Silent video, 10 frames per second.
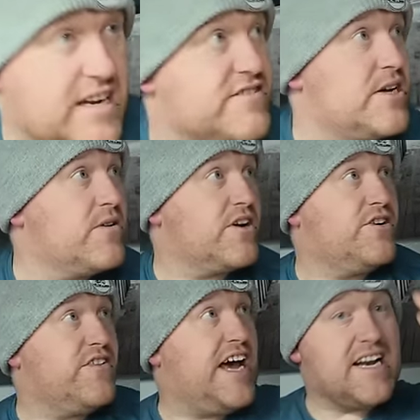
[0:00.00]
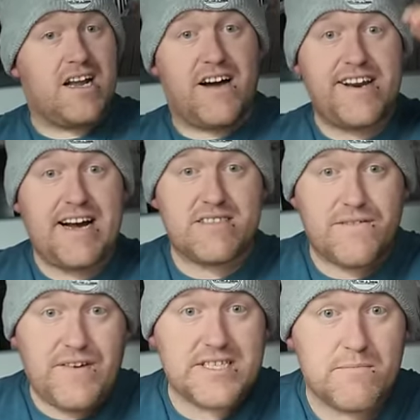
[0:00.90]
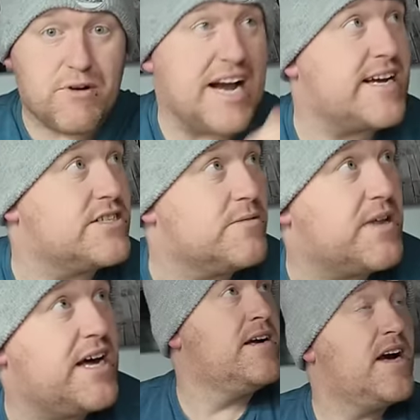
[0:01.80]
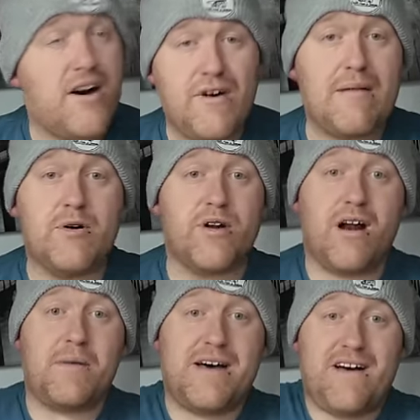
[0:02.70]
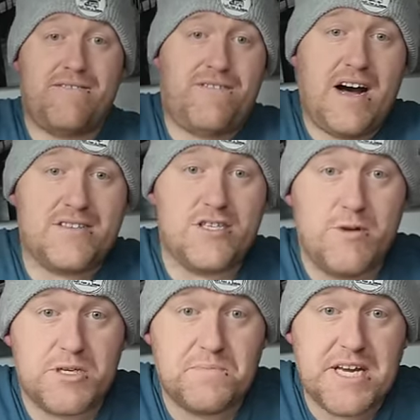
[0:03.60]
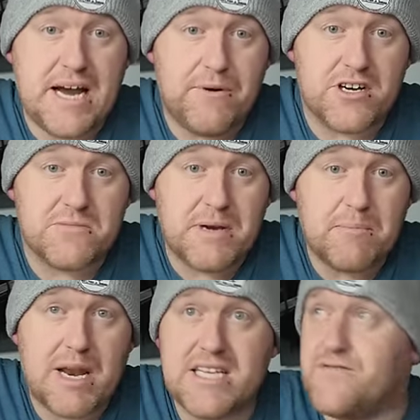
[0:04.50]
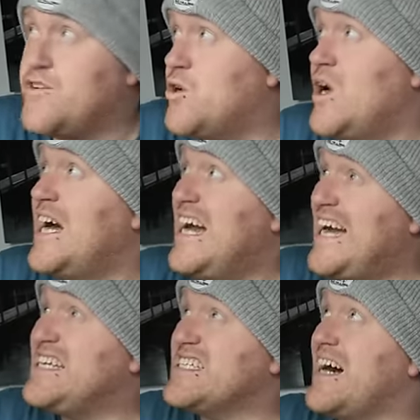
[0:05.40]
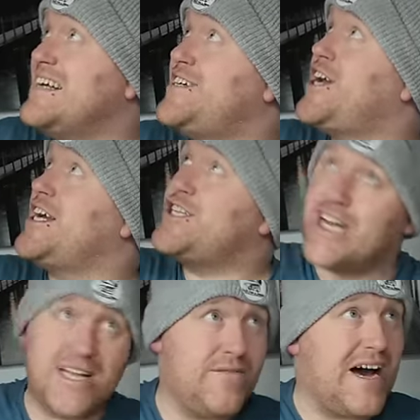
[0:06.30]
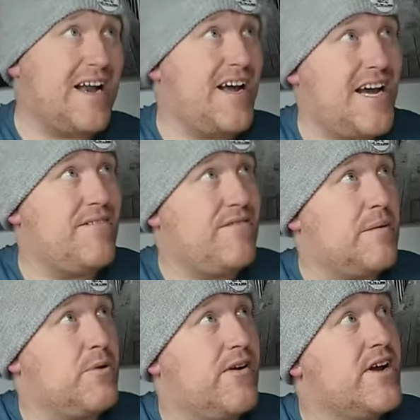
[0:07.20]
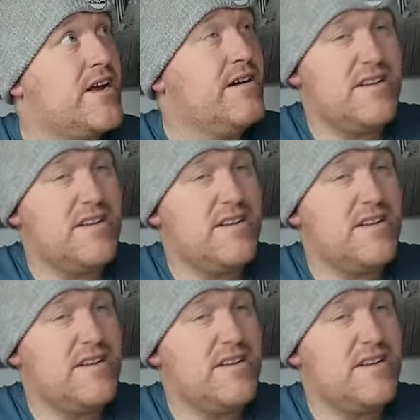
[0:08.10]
And then I've still got to cut the headlining out to fit some brackets up there. I rambled on about that far too much. But yeah, we've got some big plans for a design change in the van in February.